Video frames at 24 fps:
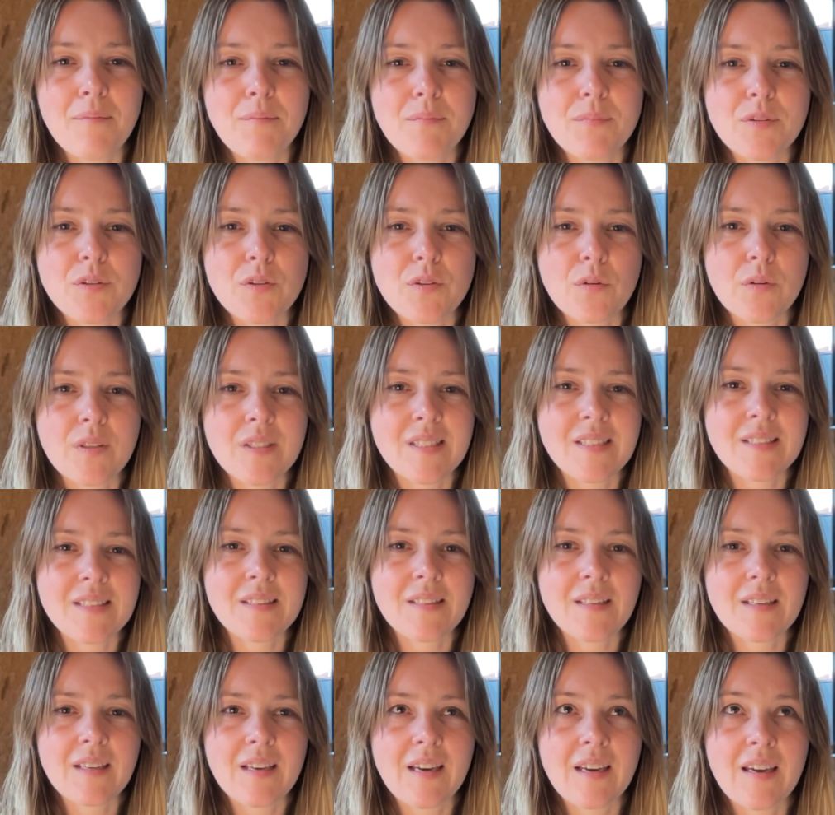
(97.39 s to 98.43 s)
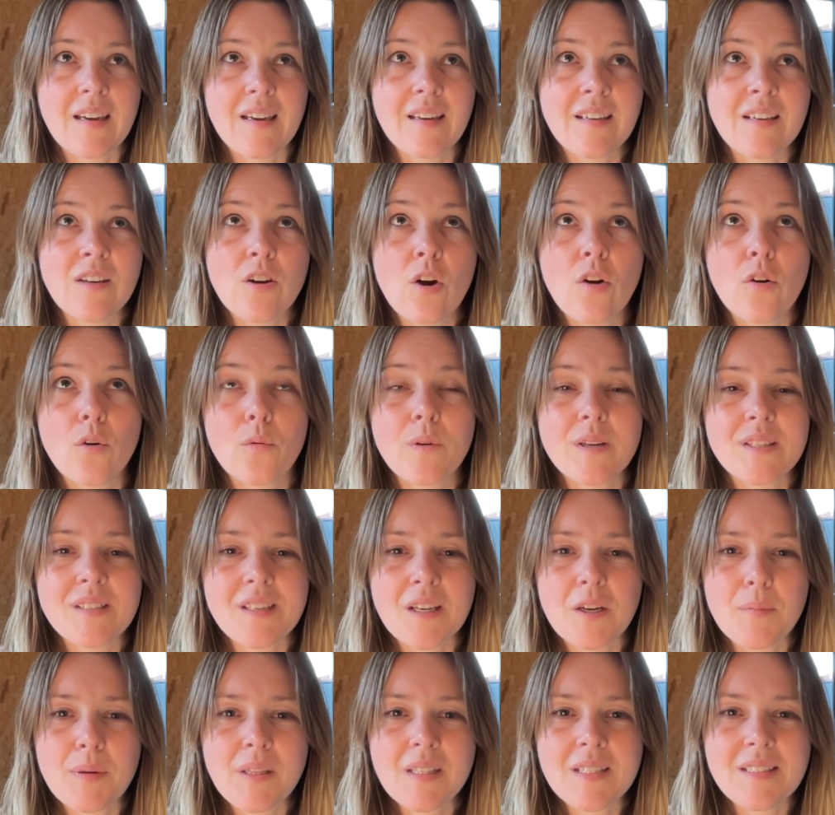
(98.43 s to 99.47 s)
So it's not always going
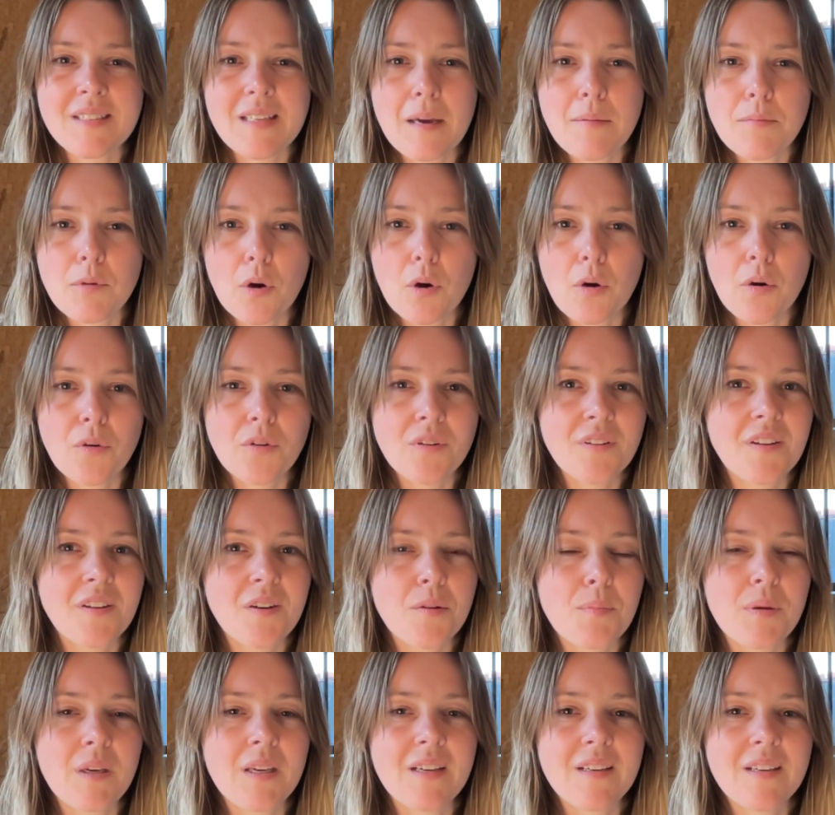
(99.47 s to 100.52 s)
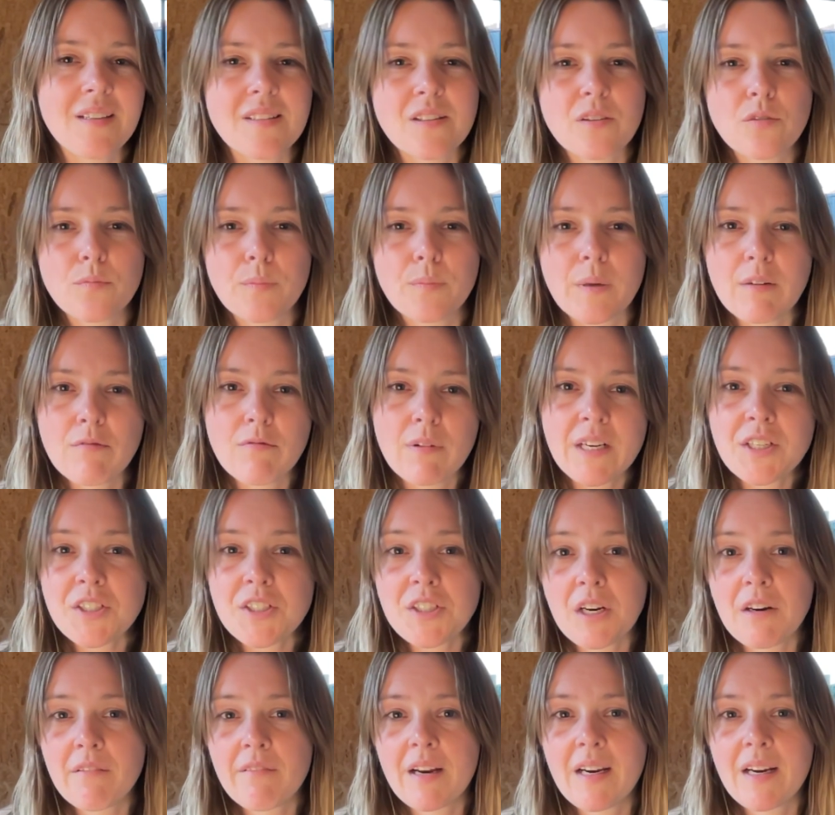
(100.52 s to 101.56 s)
to be the same code that appears. It will be
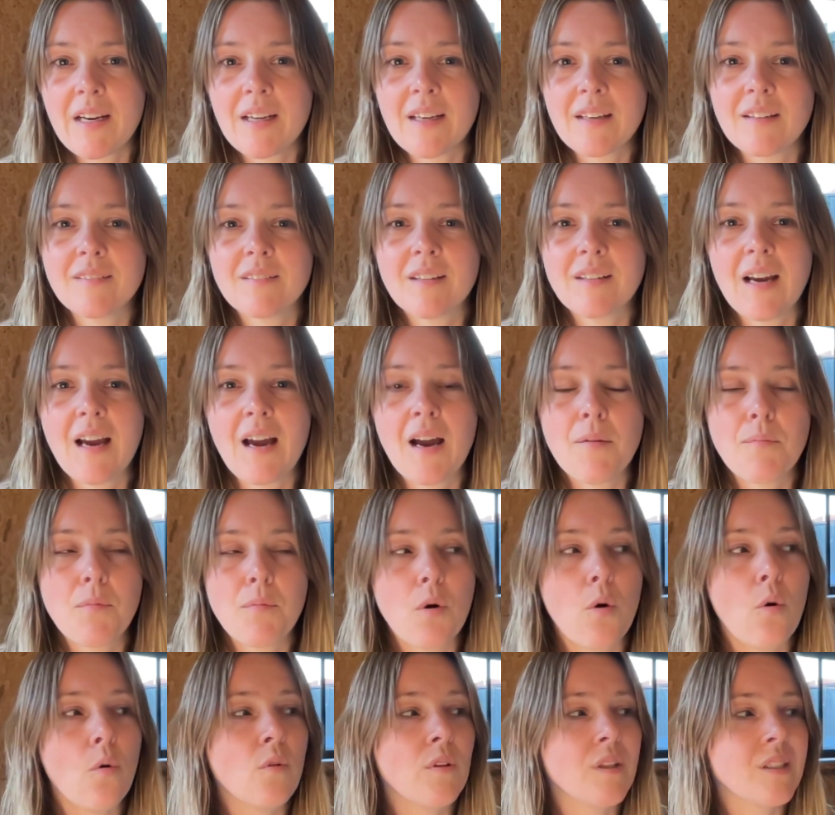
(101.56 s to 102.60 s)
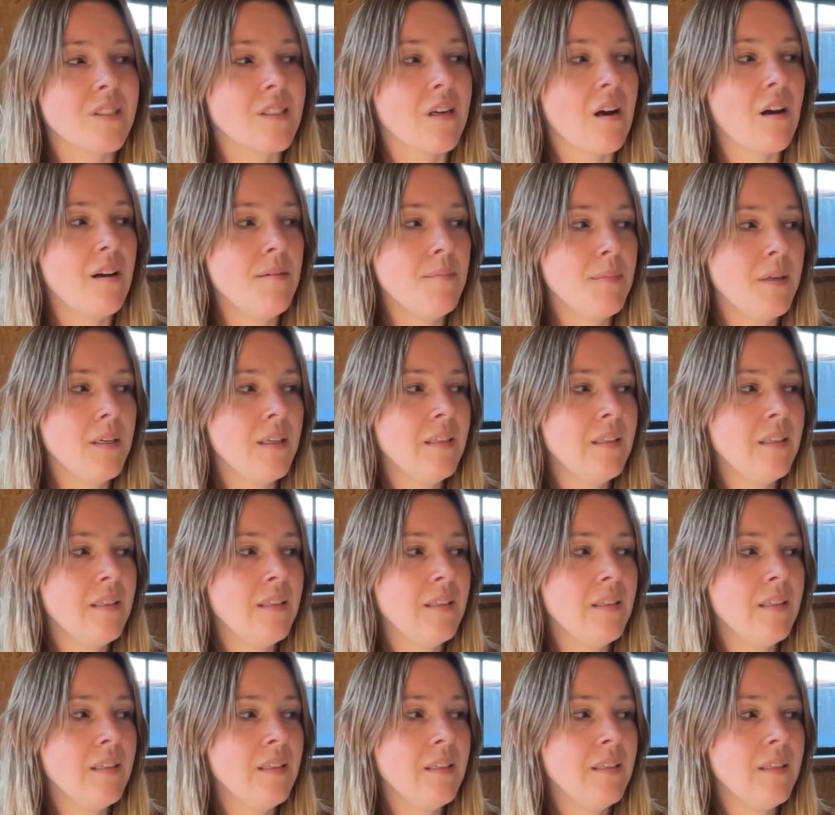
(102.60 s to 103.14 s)
regenerating all the time.